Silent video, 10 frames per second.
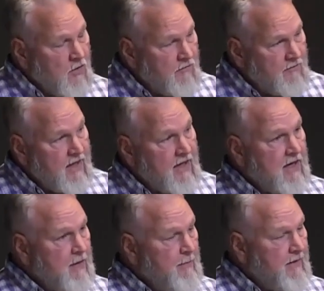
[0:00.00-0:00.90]
over the
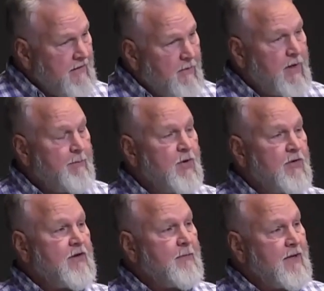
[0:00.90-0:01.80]
Aqaba, that would have
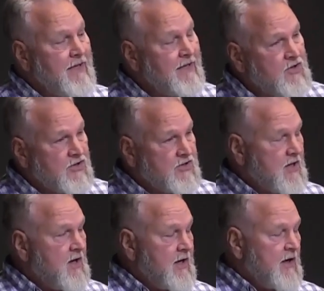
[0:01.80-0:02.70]
put them into
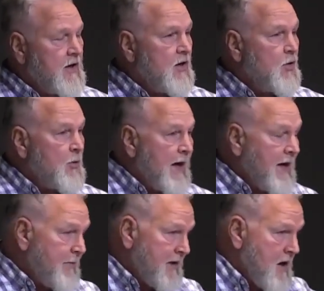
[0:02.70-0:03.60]
Saudi
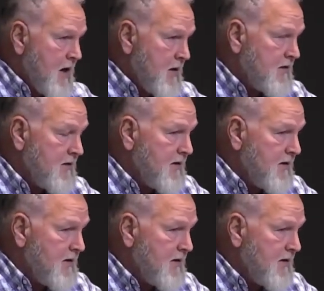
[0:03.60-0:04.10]
Arabia,